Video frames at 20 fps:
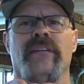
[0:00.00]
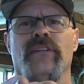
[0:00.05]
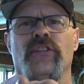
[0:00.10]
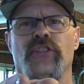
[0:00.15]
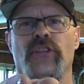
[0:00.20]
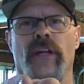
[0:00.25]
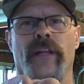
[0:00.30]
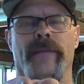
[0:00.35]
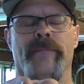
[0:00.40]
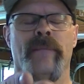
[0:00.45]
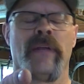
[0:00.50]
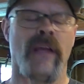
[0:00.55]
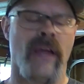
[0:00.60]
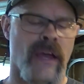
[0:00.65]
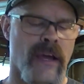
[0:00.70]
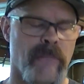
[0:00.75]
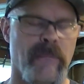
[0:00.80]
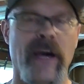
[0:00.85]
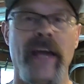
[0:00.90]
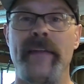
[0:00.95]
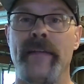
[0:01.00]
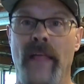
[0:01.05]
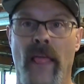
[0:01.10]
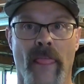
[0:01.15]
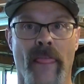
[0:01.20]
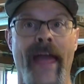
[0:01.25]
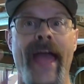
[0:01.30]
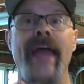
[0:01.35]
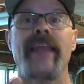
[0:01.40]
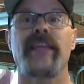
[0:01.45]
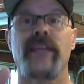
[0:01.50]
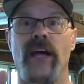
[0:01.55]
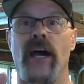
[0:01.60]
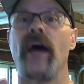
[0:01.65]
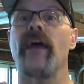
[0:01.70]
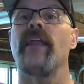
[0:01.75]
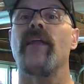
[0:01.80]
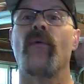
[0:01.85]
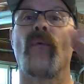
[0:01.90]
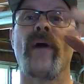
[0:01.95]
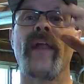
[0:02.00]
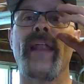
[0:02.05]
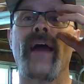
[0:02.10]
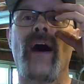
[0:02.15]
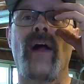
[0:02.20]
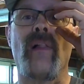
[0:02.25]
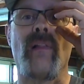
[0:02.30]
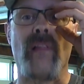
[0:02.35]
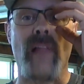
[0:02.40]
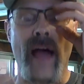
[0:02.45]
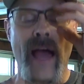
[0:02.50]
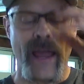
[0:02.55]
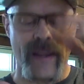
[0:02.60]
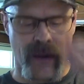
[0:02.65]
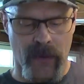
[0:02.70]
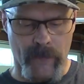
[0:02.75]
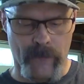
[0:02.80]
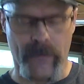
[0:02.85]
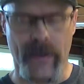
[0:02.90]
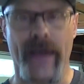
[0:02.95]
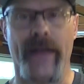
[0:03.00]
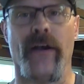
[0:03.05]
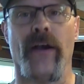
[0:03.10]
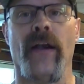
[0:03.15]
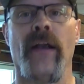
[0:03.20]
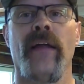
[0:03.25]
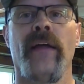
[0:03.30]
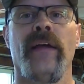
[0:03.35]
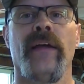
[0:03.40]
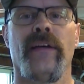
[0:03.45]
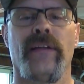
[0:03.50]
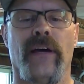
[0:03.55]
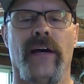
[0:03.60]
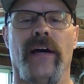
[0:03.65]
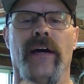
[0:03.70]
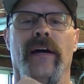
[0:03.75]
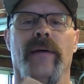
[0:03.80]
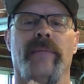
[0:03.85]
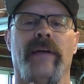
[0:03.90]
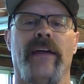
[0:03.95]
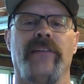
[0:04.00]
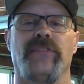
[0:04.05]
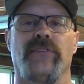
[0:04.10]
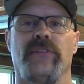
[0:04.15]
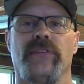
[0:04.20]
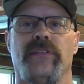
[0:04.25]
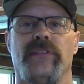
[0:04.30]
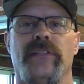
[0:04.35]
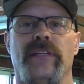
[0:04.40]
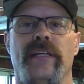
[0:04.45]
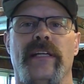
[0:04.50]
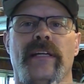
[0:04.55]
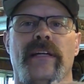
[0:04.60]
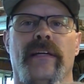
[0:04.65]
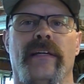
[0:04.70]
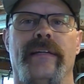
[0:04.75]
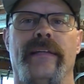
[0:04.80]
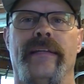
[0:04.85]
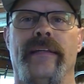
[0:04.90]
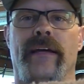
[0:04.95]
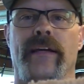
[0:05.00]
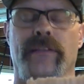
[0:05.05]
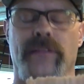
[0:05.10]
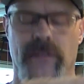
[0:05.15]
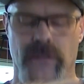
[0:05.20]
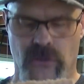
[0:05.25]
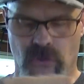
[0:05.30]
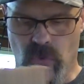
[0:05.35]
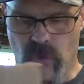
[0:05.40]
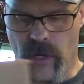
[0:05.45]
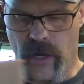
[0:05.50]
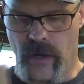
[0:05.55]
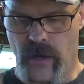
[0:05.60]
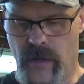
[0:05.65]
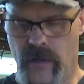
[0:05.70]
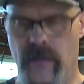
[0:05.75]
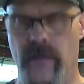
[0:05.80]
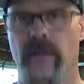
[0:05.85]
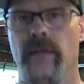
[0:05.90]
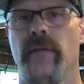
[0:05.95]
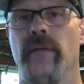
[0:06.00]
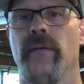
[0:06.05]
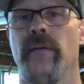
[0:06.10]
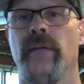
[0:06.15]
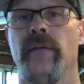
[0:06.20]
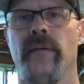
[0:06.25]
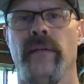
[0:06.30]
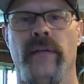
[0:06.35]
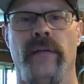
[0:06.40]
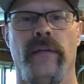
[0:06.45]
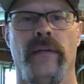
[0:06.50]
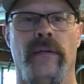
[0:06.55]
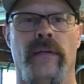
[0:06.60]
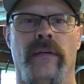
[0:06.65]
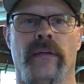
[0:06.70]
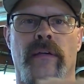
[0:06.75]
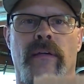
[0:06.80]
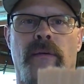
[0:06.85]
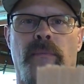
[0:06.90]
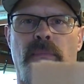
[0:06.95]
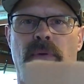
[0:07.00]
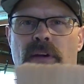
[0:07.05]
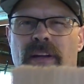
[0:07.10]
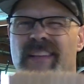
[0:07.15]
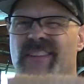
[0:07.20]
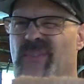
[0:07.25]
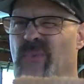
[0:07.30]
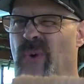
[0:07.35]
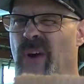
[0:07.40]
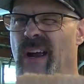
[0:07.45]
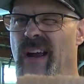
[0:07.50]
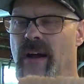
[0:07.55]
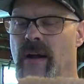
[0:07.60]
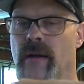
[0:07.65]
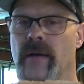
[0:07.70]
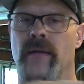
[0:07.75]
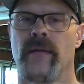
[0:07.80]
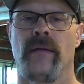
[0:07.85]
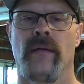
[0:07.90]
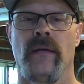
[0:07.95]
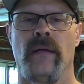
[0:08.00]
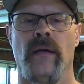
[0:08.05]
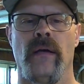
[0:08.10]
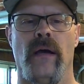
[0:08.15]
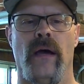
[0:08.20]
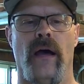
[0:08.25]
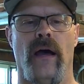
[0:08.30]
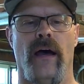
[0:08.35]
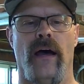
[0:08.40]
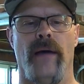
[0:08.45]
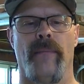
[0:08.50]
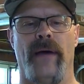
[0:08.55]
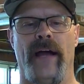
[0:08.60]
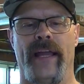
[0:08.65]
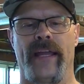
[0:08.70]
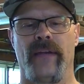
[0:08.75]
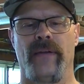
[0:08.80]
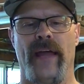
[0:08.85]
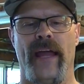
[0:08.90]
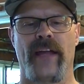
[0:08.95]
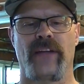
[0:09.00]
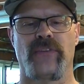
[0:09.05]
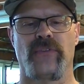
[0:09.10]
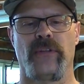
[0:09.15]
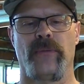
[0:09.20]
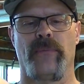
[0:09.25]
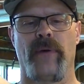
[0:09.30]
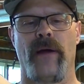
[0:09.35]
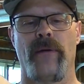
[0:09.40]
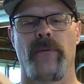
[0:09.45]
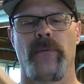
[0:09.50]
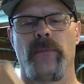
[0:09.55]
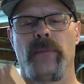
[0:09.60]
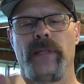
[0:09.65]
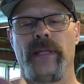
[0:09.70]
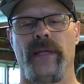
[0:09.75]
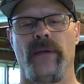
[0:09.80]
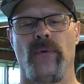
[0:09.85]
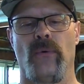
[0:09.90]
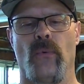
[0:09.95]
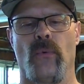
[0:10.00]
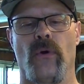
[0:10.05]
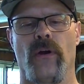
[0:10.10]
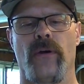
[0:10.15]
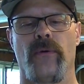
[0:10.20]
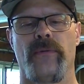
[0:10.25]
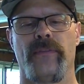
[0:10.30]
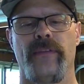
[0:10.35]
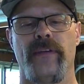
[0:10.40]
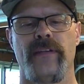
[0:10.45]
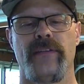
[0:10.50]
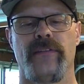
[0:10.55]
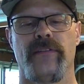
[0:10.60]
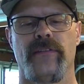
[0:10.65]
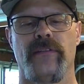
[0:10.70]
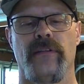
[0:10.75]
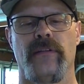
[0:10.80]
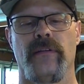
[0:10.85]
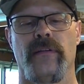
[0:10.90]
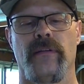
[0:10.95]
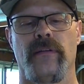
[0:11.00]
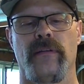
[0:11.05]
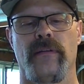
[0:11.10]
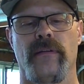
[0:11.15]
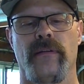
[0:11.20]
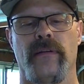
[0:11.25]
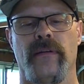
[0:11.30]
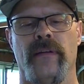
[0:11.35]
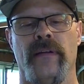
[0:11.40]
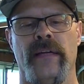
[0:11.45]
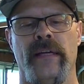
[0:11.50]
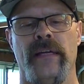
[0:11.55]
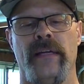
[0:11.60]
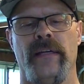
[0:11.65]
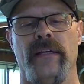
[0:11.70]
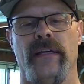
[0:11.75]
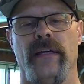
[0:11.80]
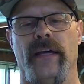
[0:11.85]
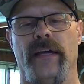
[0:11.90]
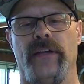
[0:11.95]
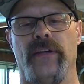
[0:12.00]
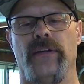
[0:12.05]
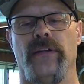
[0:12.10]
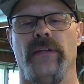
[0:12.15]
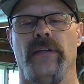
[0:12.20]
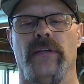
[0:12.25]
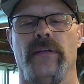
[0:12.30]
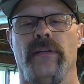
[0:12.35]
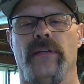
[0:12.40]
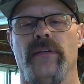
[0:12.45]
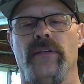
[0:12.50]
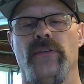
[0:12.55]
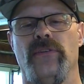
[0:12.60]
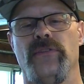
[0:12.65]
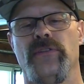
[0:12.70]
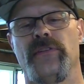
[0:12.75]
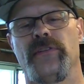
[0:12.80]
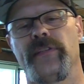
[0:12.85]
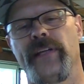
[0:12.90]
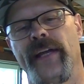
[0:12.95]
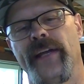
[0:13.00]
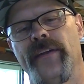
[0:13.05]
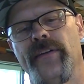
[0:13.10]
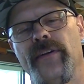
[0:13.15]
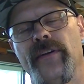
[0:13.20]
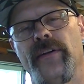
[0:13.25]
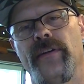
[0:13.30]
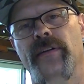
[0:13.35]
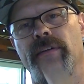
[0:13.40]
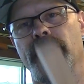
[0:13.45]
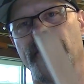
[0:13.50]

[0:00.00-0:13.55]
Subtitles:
shut it. But that cut went a lot better. As you can see, nice and square, pretty square. I can actually probably work with this. I could use the sander,